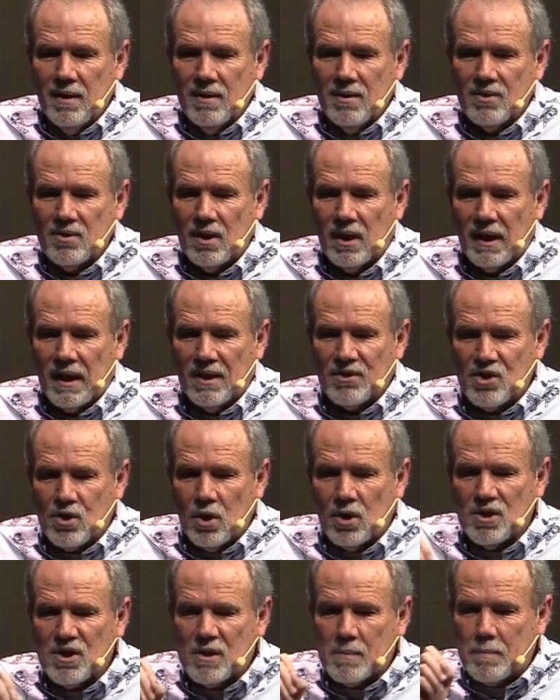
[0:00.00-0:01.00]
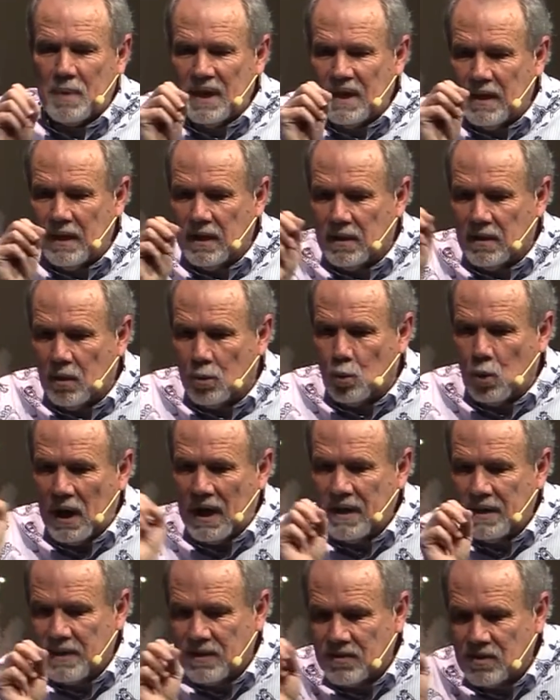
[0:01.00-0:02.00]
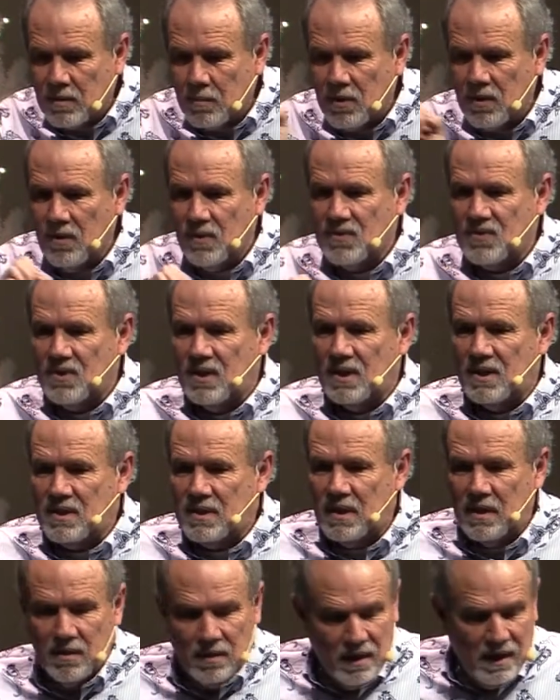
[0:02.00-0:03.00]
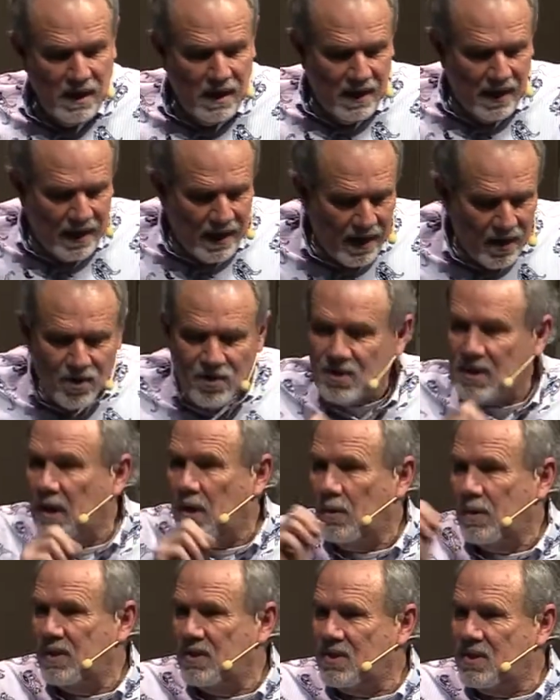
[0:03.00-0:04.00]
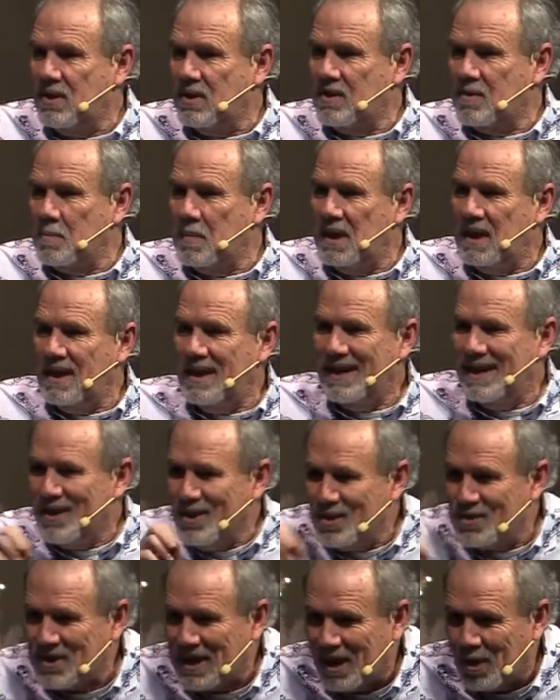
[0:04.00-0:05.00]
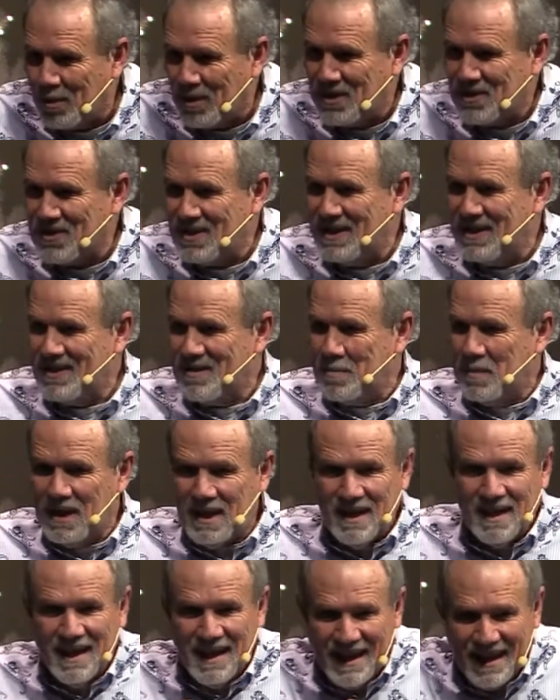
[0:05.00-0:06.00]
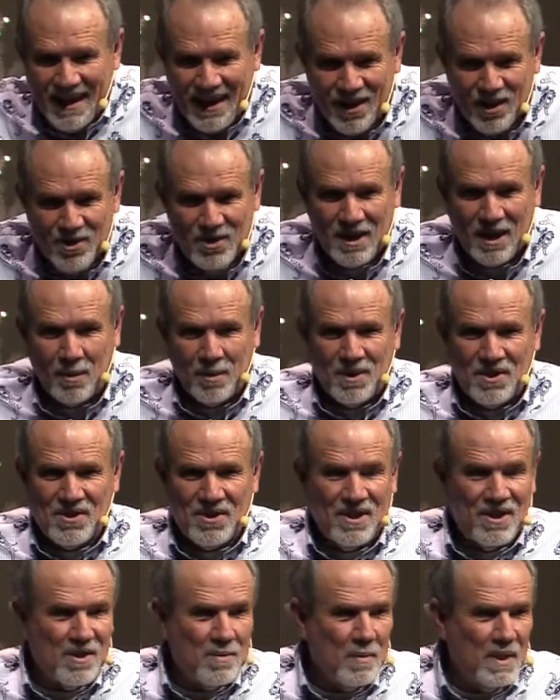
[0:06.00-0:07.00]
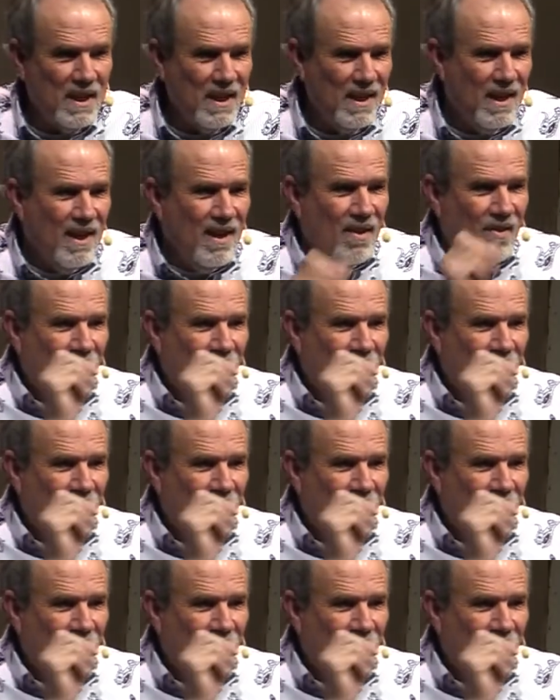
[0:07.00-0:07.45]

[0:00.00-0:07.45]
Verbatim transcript: It's like, and start speaking, the writing some of those things down. Here's how he sees me. Here's how he sees me. Here's how he sees me.